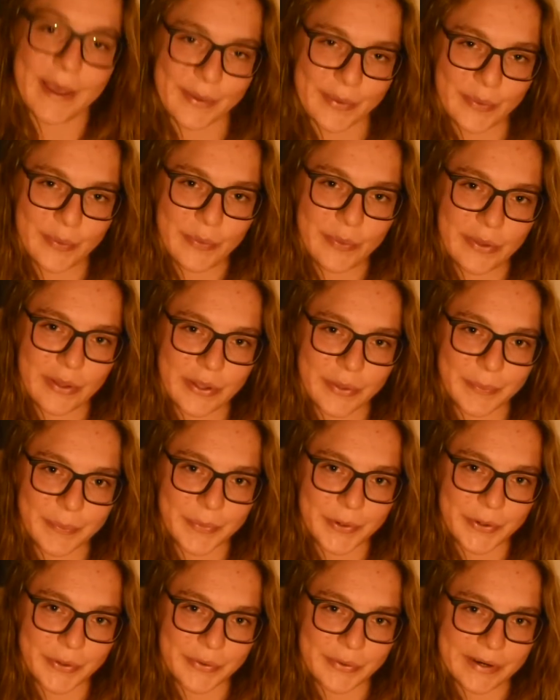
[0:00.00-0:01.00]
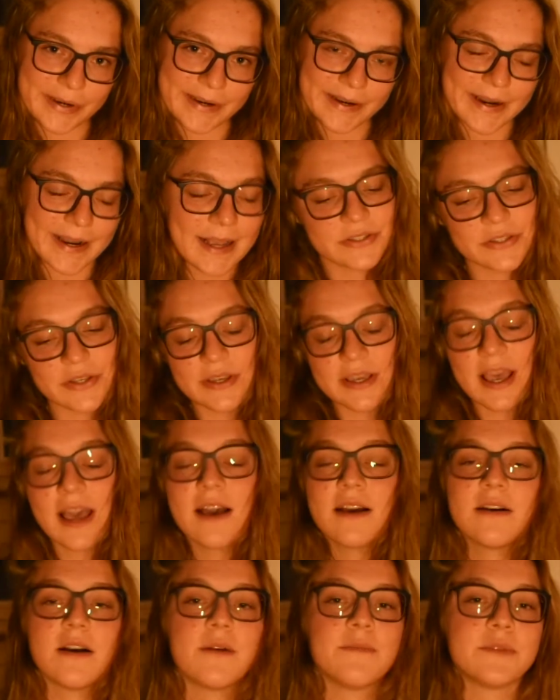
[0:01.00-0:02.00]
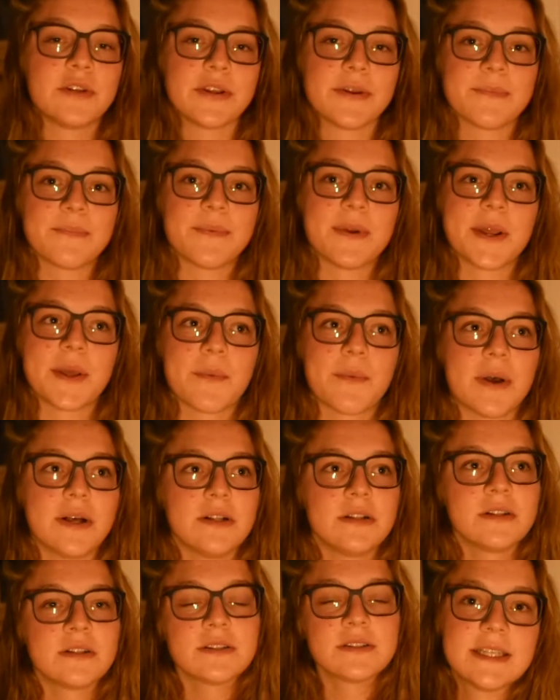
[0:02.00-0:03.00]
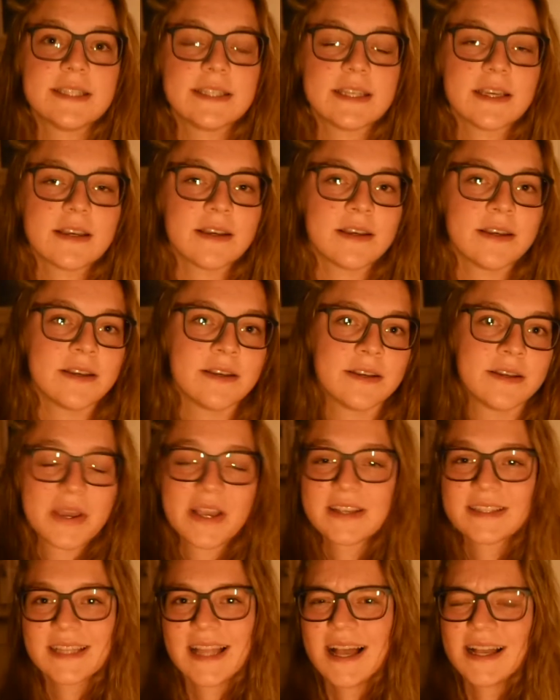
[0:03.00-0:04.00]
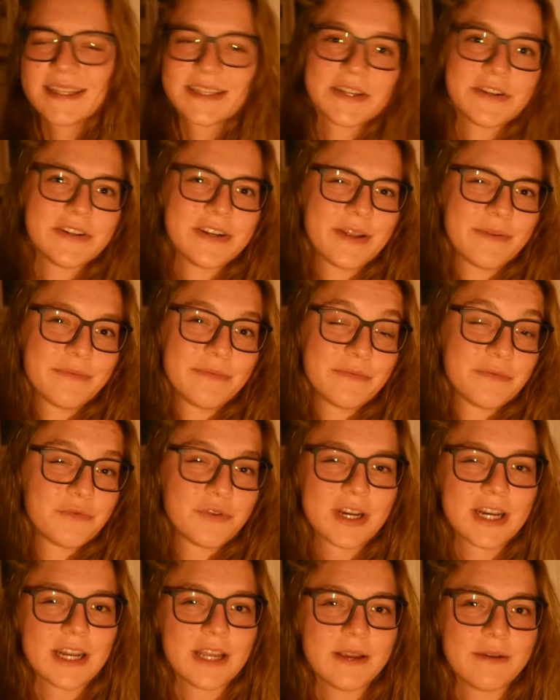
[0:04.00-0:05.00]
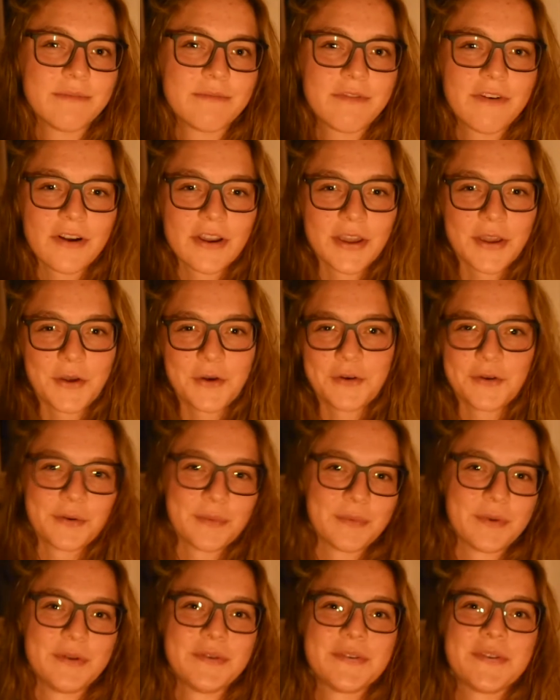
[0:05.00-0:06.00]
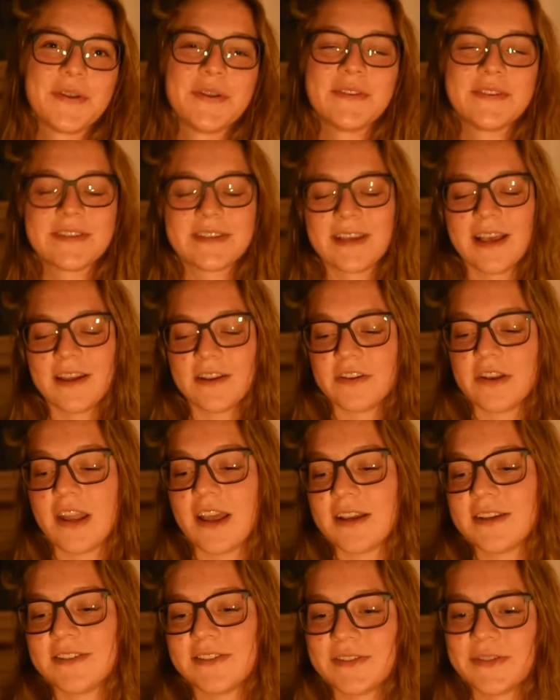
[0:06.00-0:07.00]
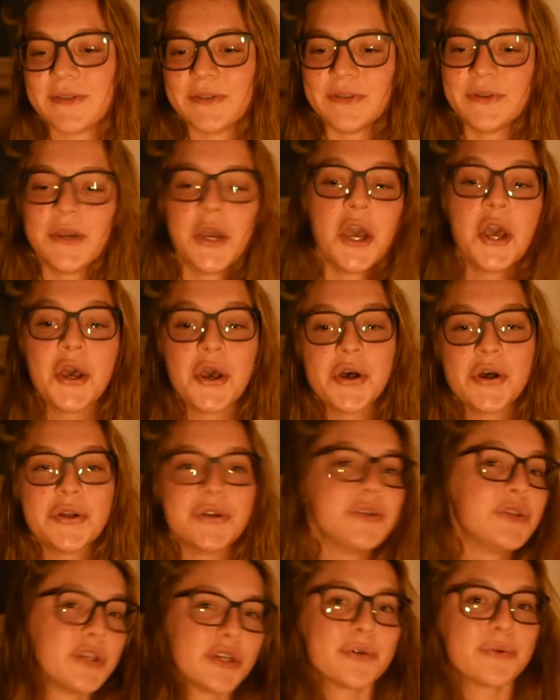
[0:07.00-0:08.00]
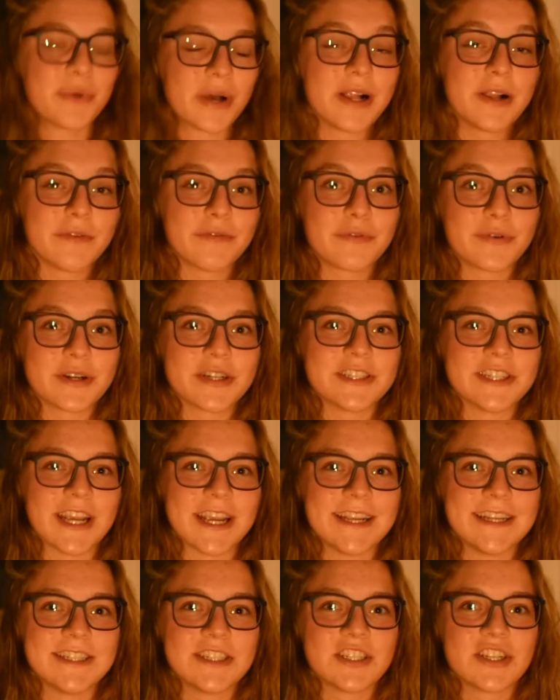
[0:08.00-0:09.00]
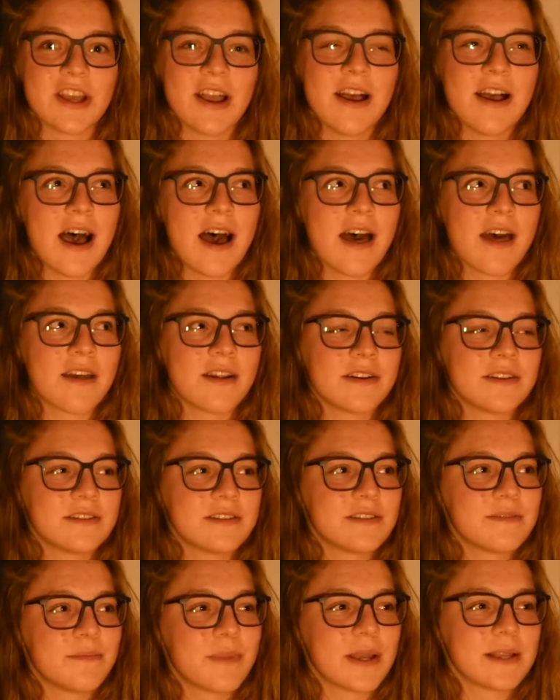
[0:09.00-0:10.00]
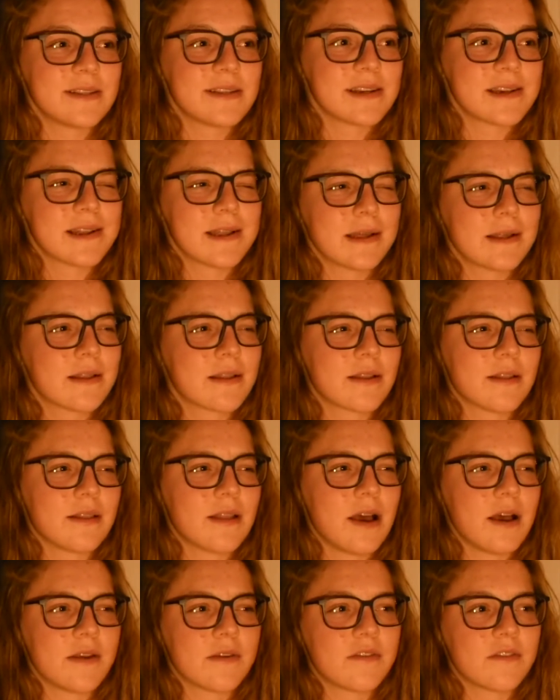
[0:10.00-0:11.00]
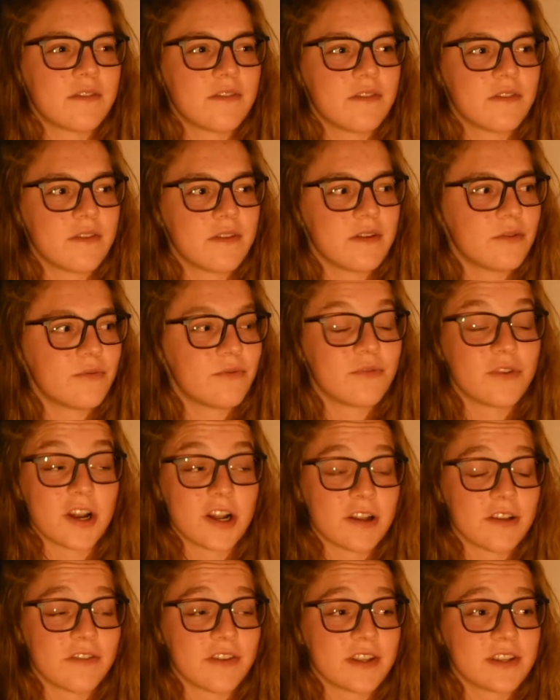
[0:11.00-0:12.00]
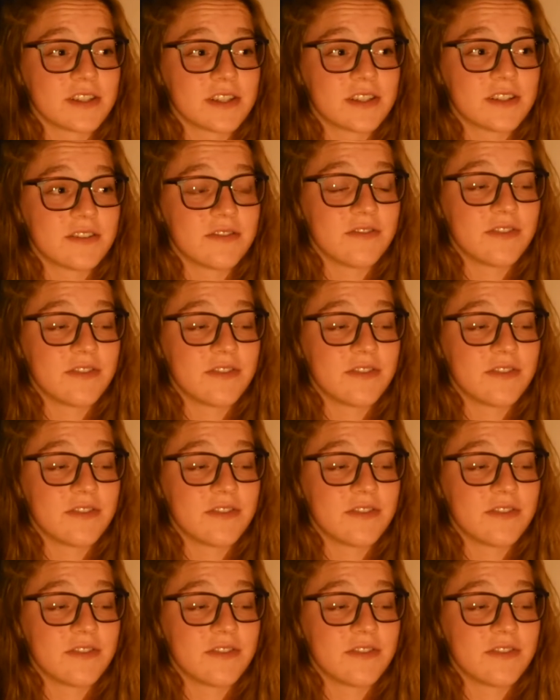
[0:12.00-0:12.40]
a whole lot more. So yeah, I'm doing pretty well this year, because last year it really fucking horrible, so it's kind of nice to do well for a change. And basically the last relevant